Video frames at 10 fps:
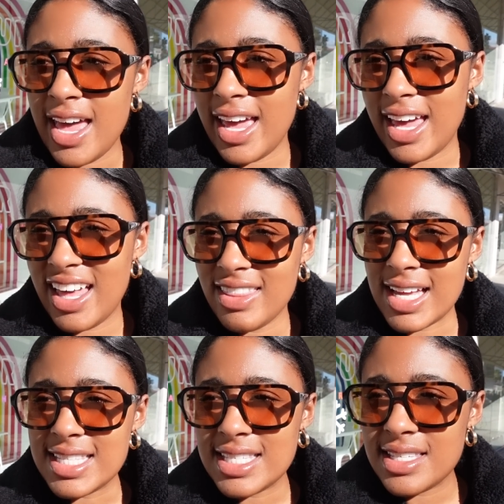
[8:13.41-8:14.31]
and
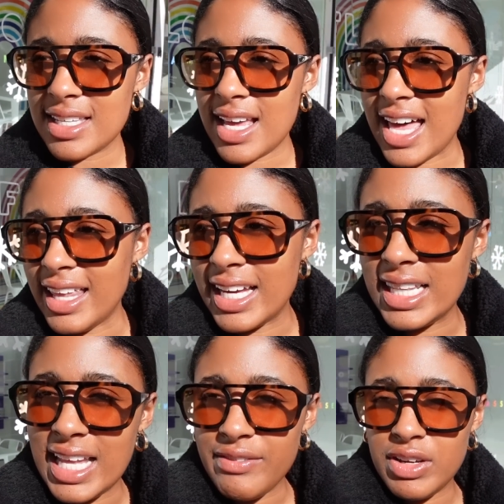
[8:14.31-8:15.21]
that's at like
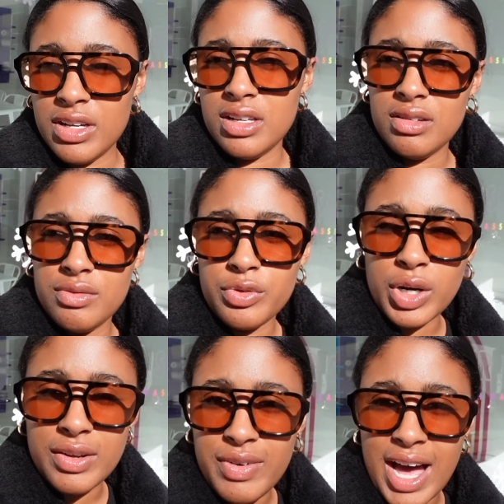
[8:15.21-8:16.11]

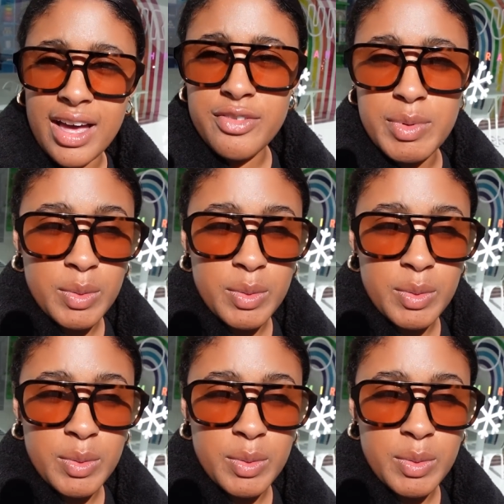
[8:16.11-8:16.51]
11:45,